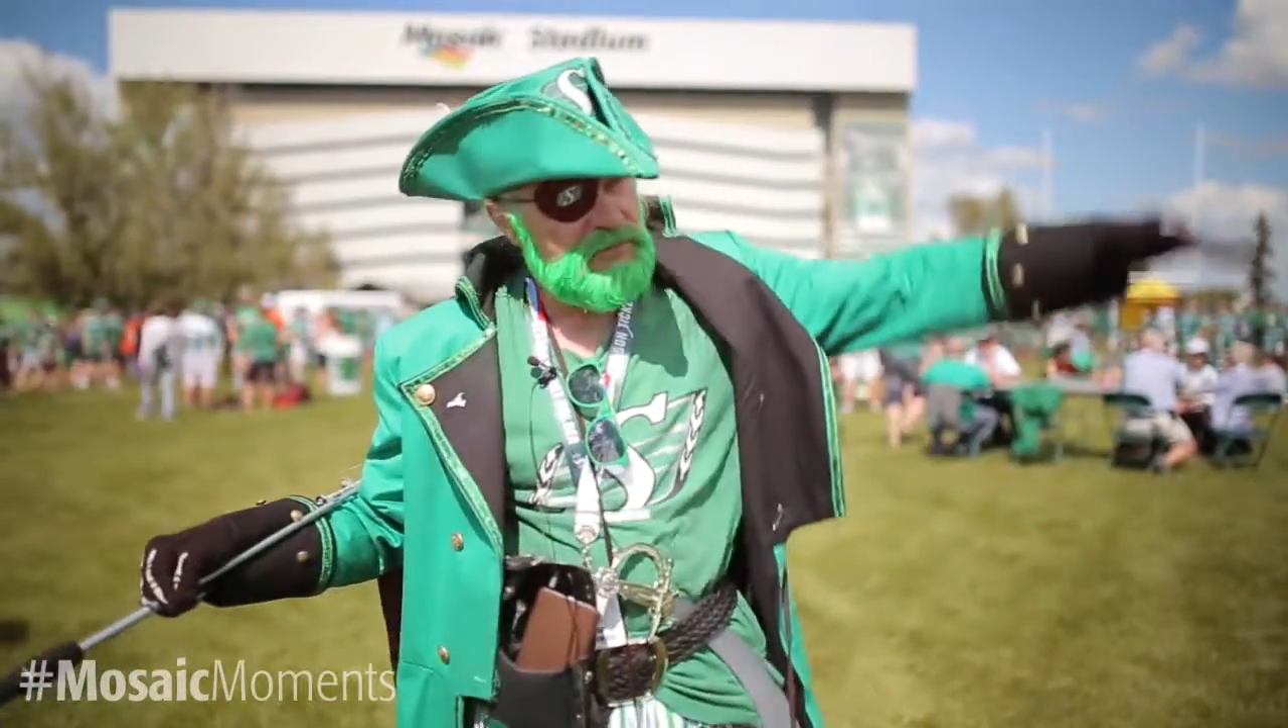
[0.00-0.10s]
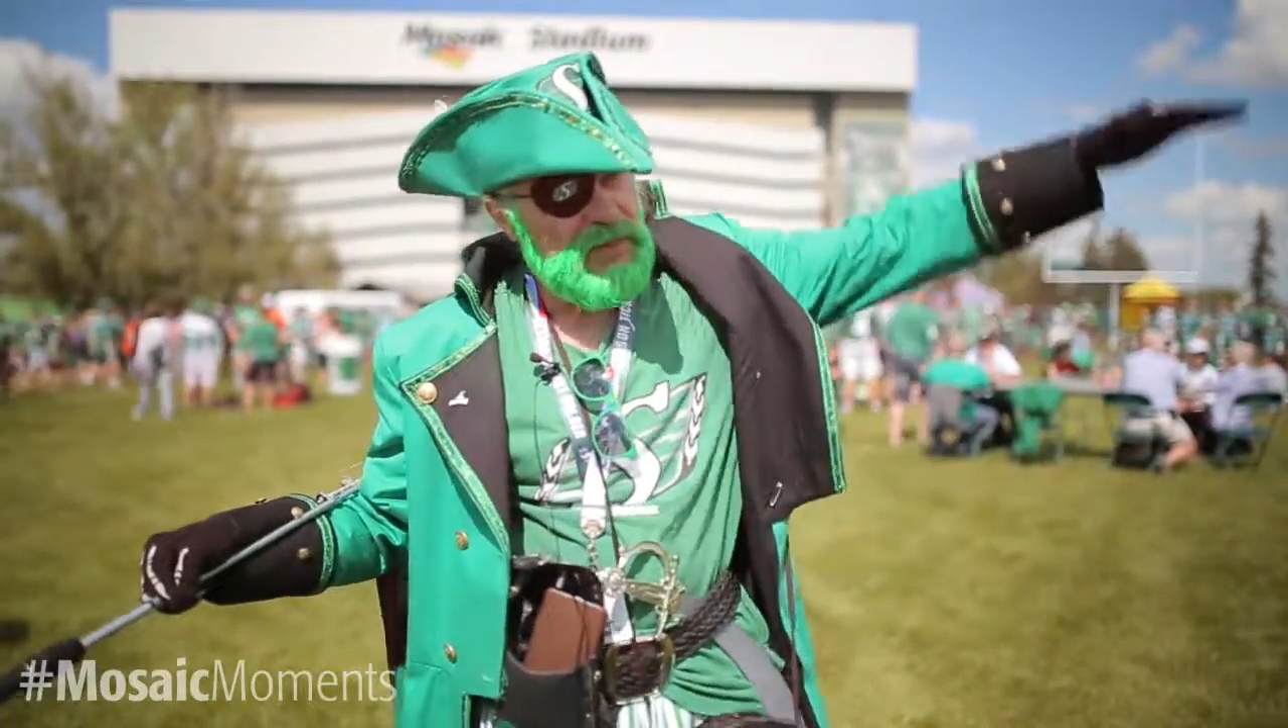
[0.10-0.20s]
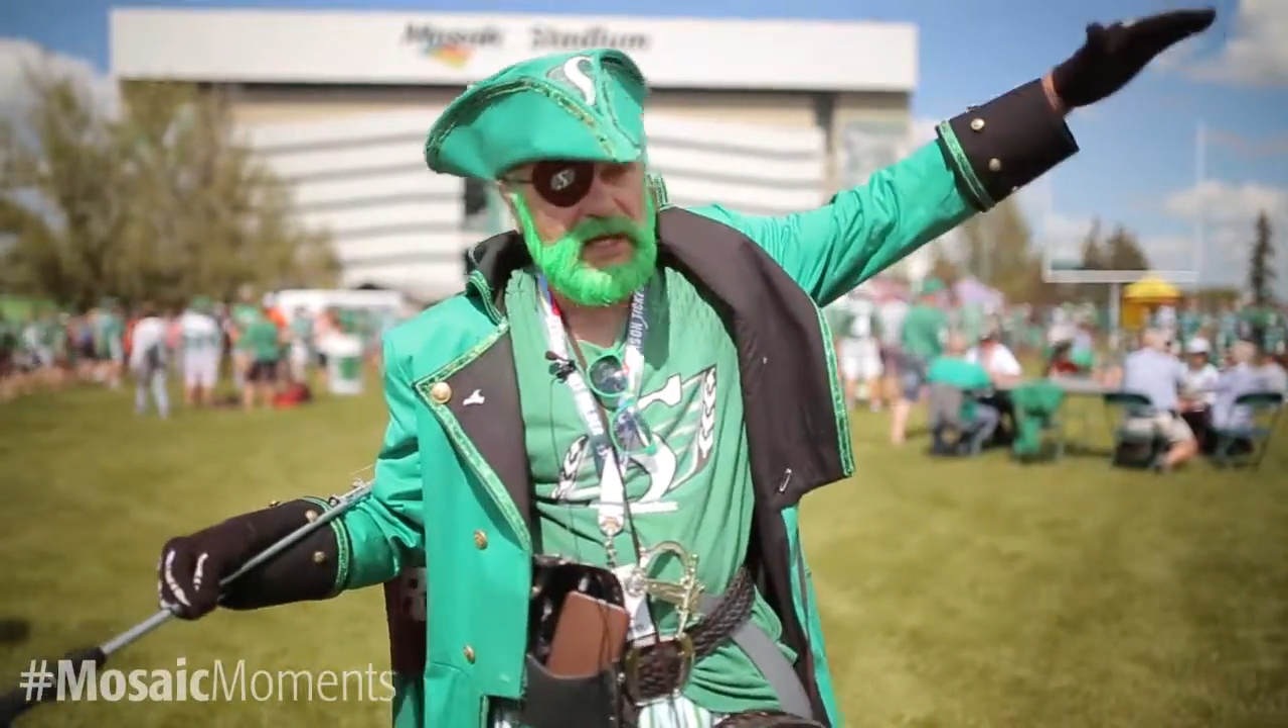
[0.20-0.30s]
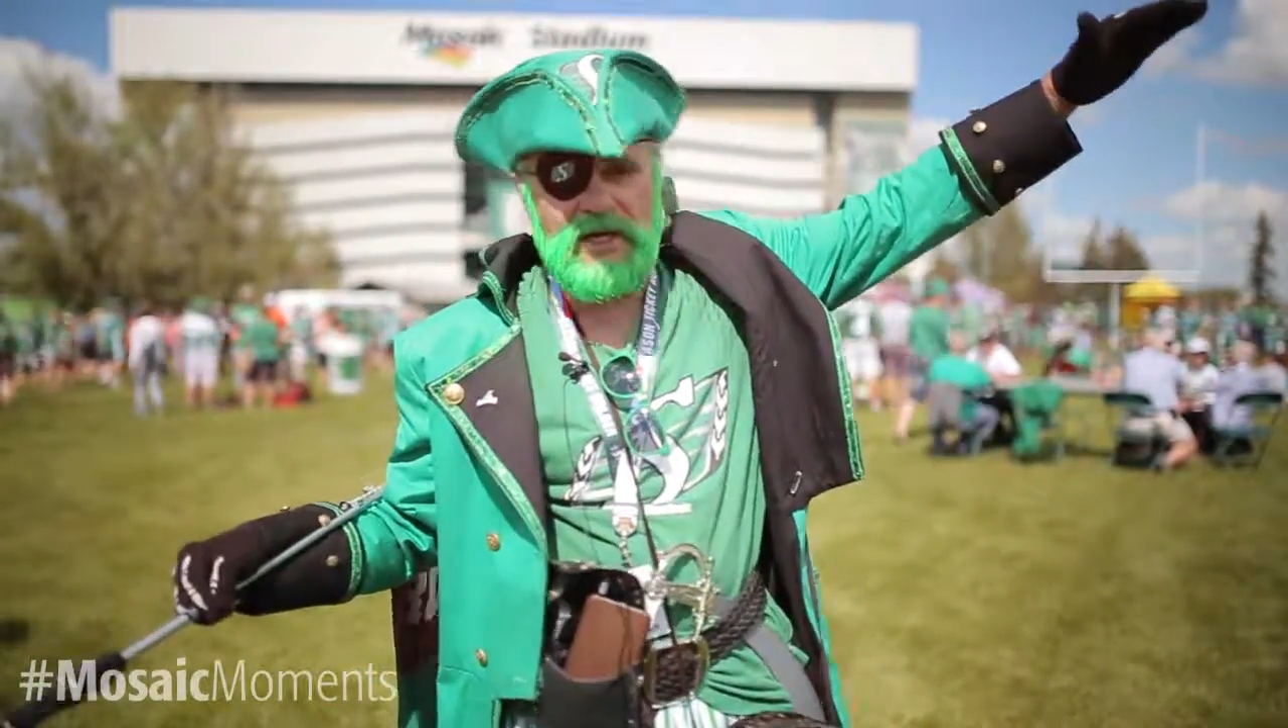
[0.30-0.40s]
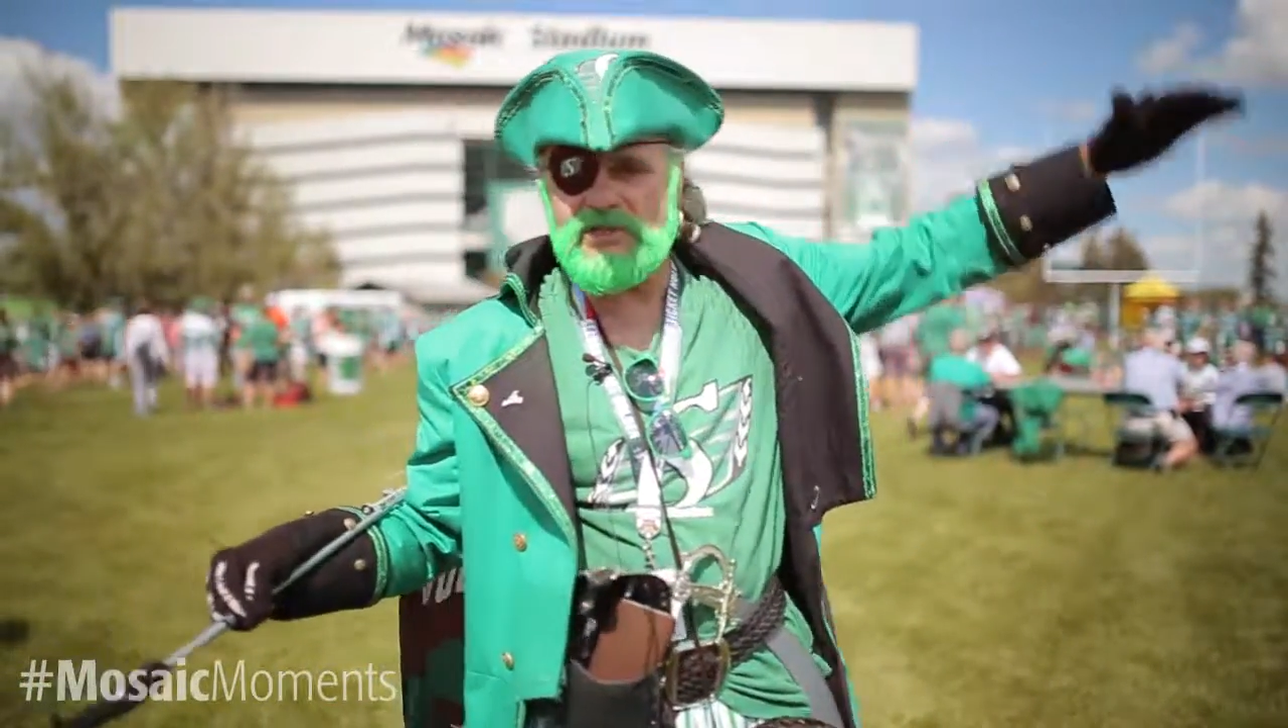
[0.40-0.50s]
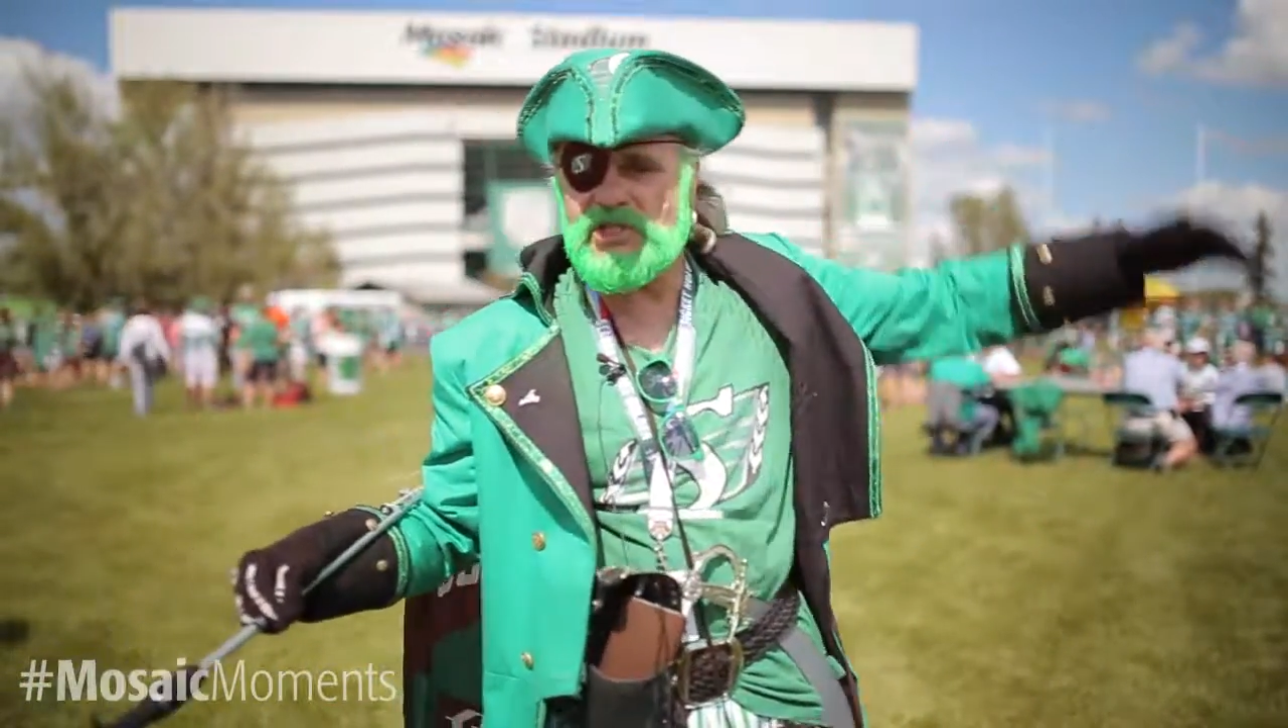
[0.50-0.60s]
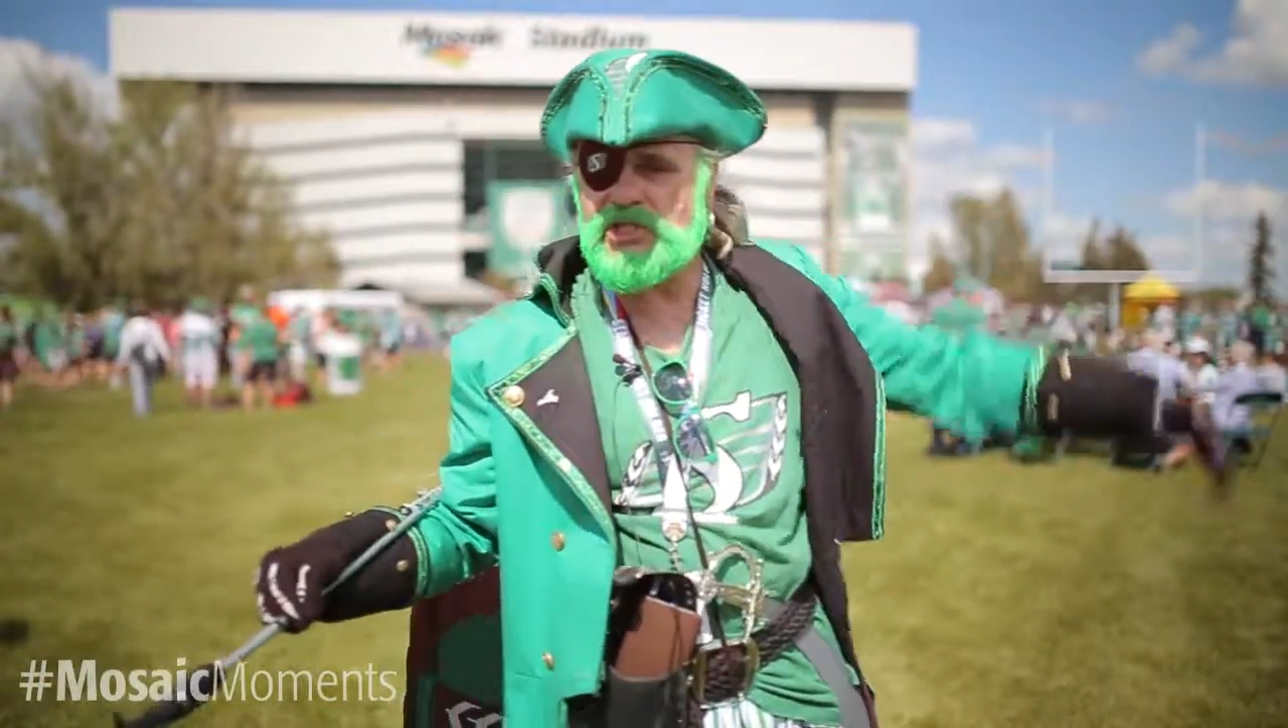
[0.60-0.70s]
pounds,